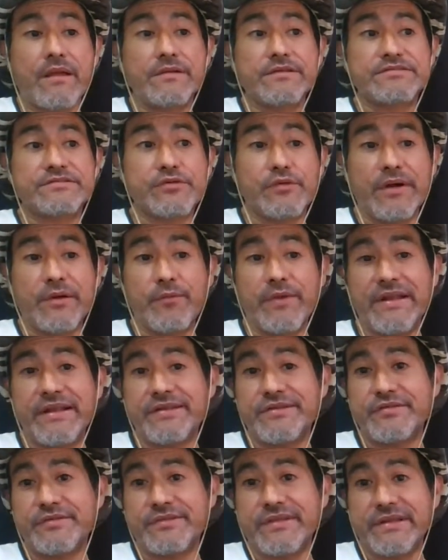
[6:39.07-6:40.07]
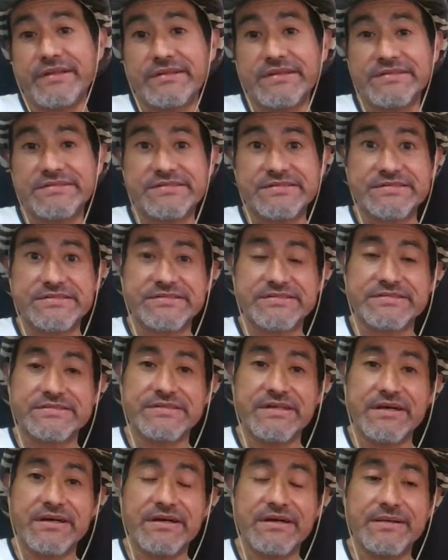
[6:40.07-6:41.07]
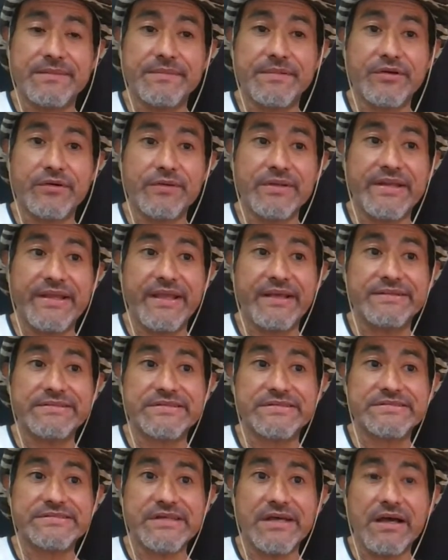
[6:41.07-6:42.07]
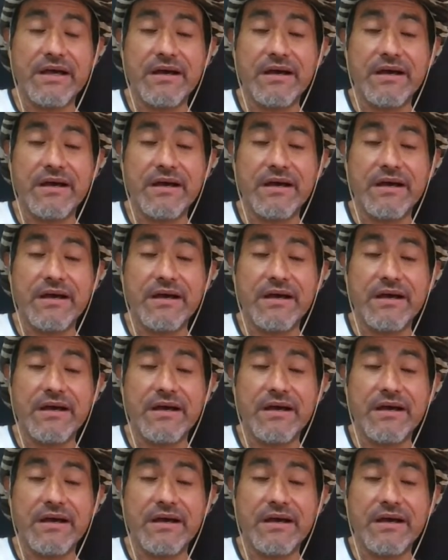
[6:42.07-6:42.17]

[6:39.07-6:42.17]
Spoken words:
So I really do think this is Cochleanthes